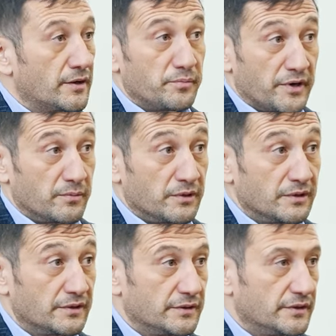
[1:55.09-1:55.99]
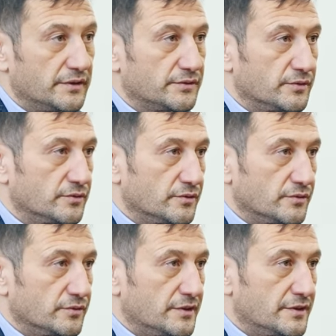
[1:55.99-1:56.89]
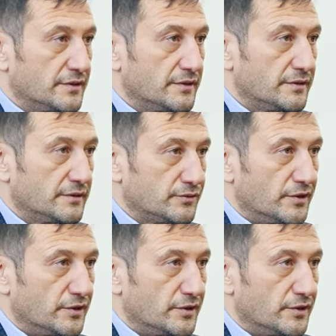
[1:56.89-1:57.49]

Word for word: uncomparable uh, to, to, to, any,